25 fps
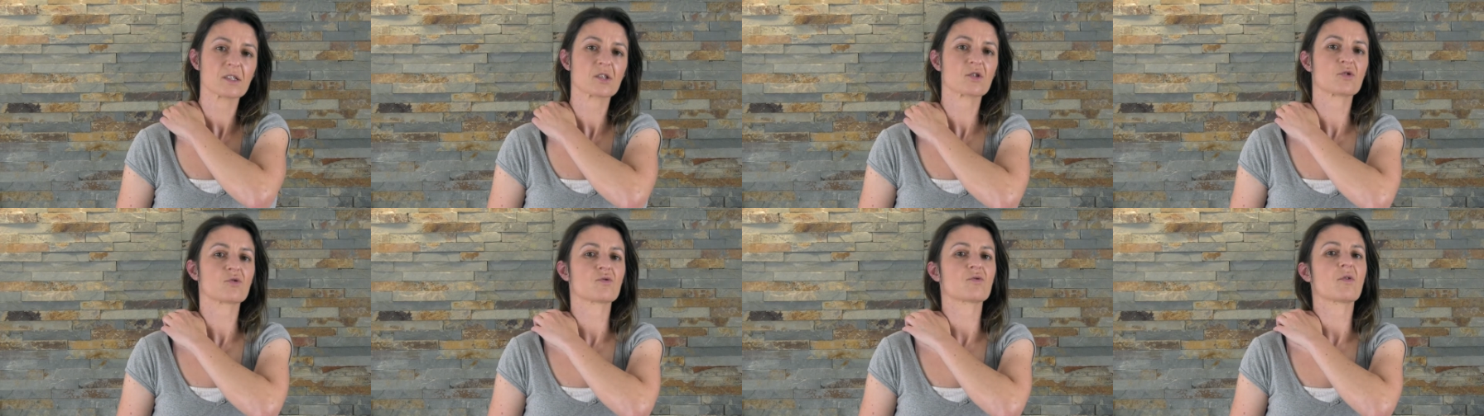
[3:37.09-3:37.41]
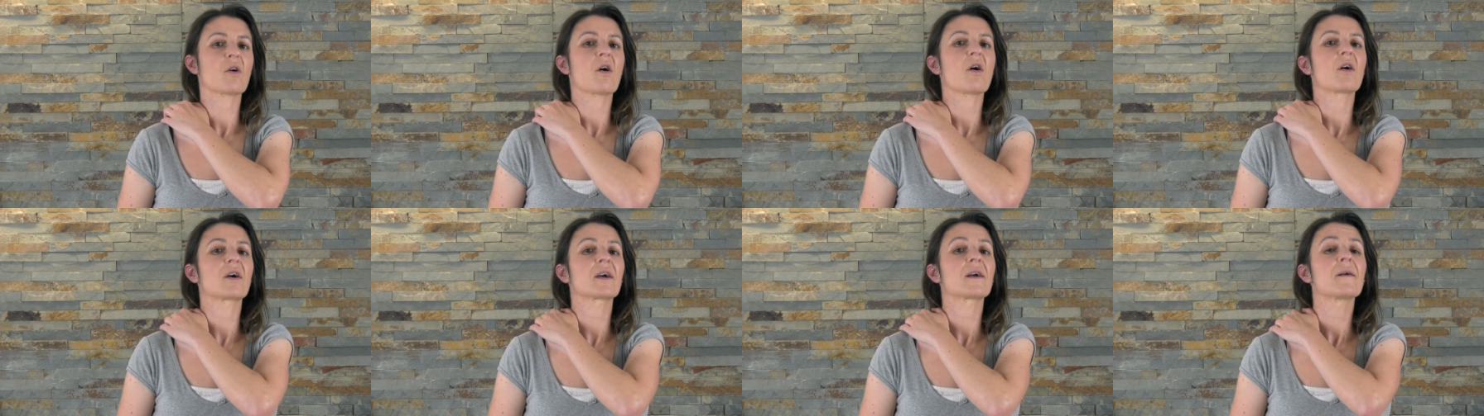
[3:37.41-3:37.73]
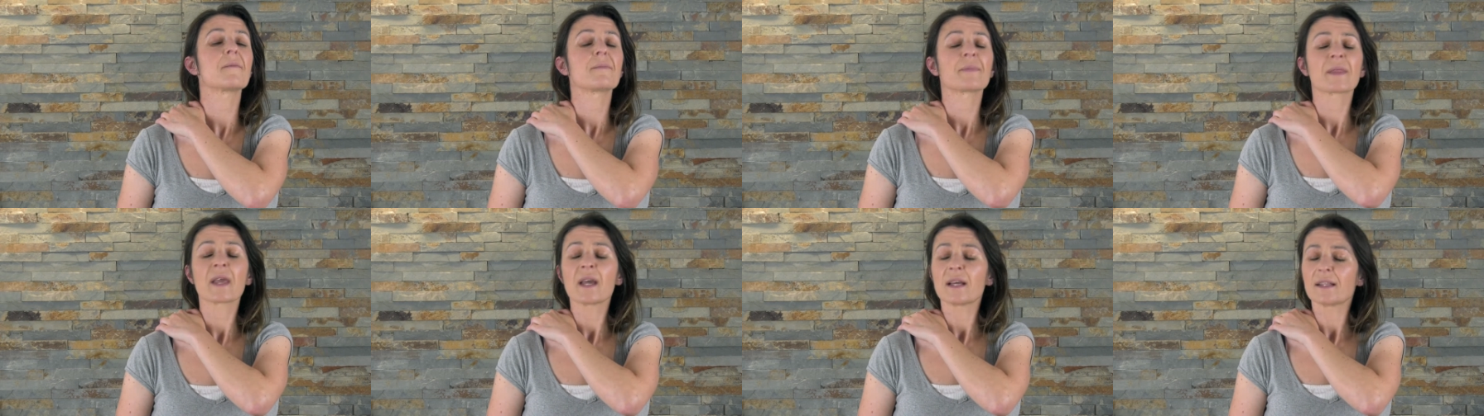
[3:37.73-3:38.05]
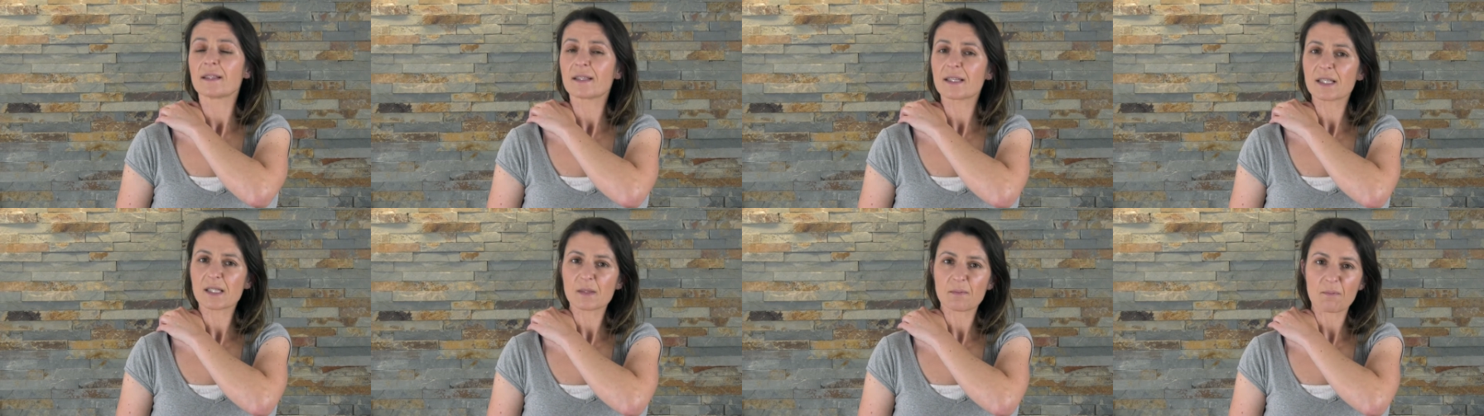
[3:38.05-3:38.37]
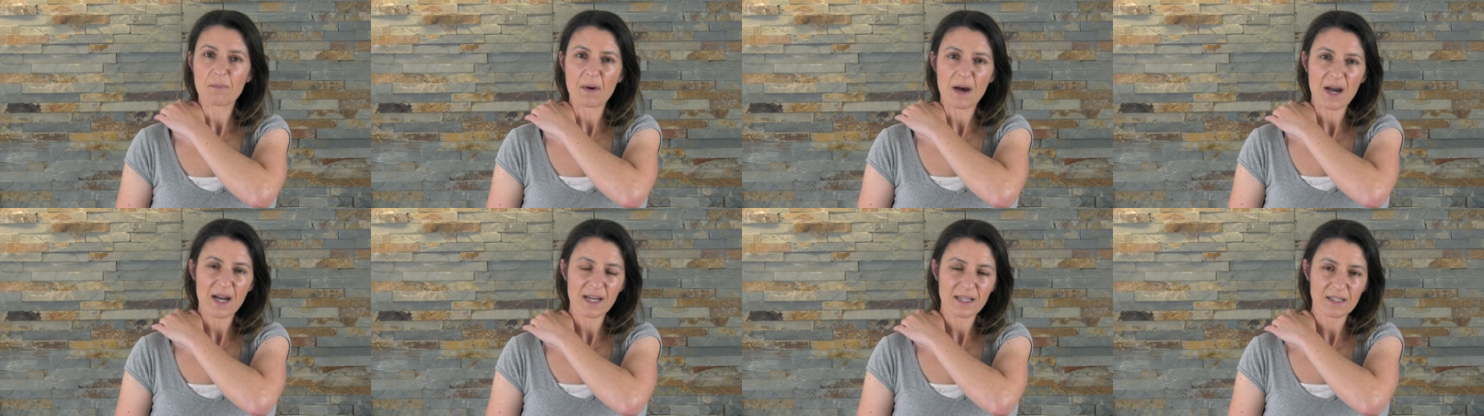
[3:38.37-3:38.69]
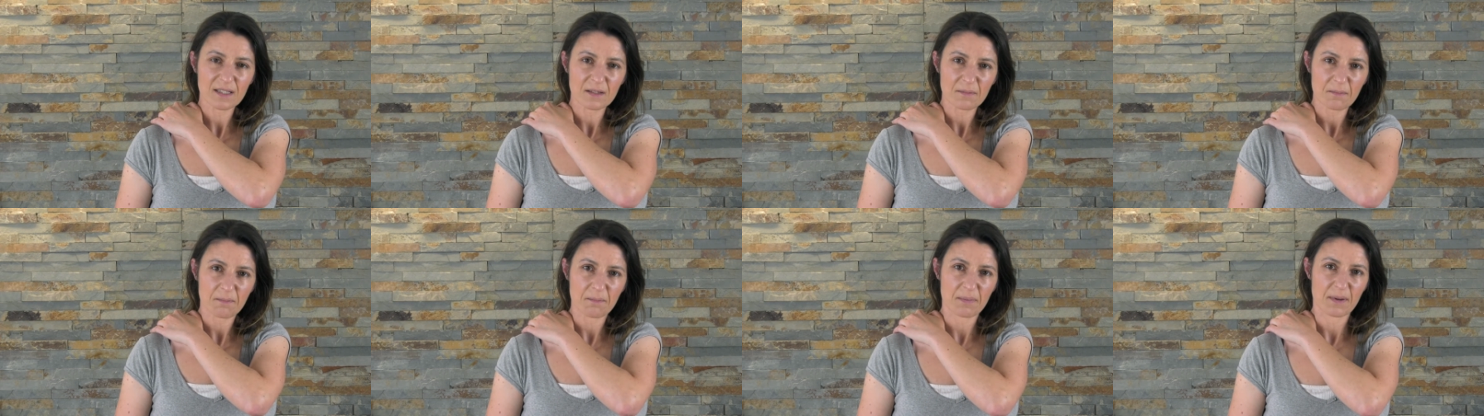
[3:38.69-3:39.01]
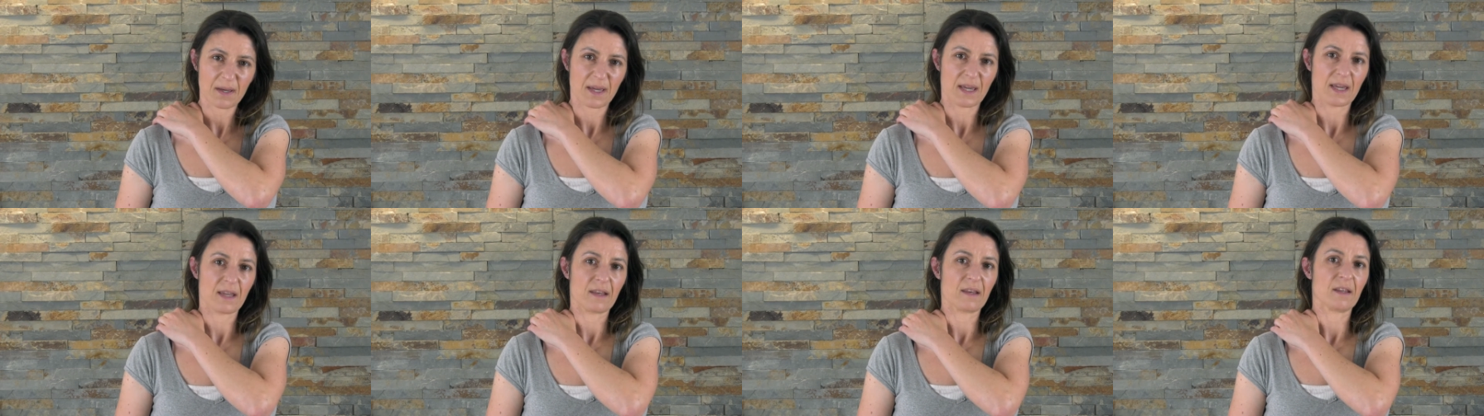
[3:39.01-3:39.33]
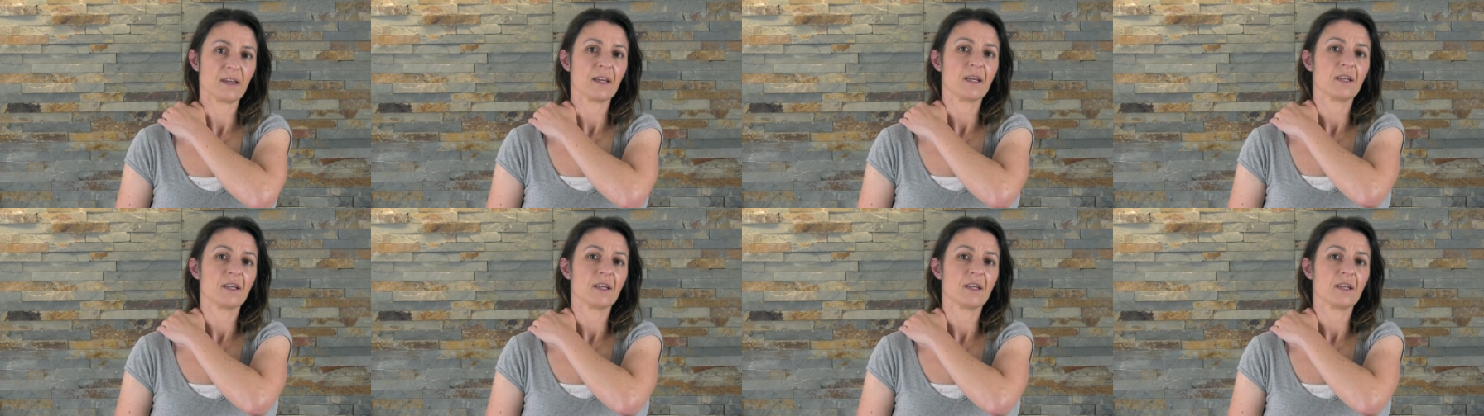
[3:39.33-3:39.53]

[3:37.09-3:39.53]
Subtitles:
strong despite the pain.